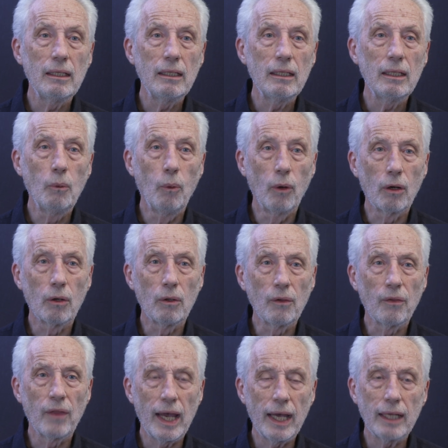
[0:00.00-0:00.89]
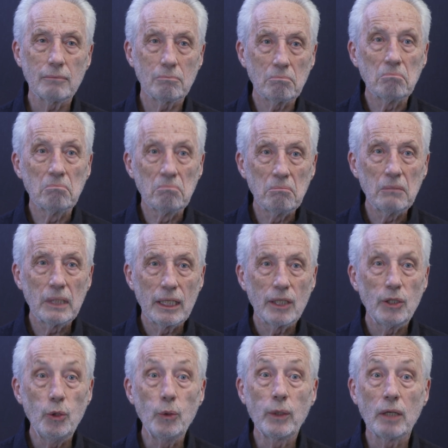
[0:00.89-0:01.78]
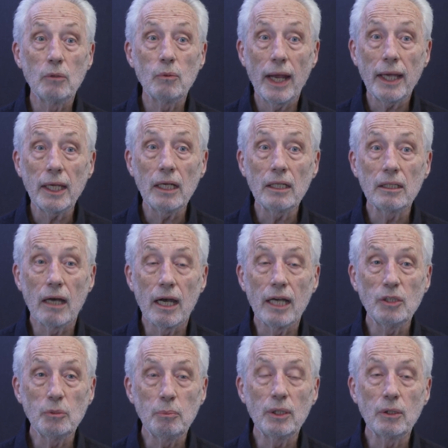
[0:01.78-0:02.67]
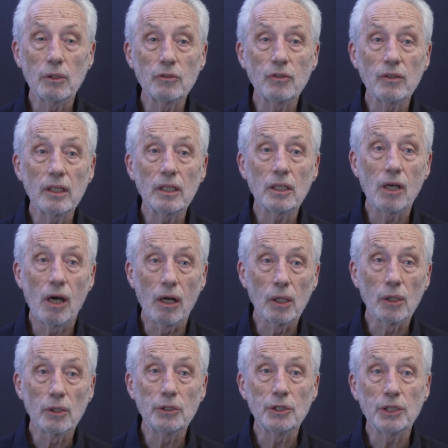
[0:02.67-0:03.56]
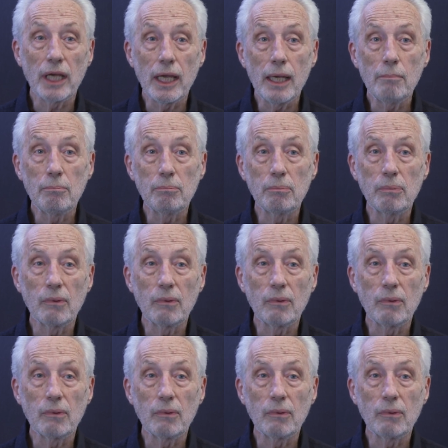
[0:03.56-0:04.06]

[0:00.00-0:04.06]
the world that you can recognize because of the color, shape,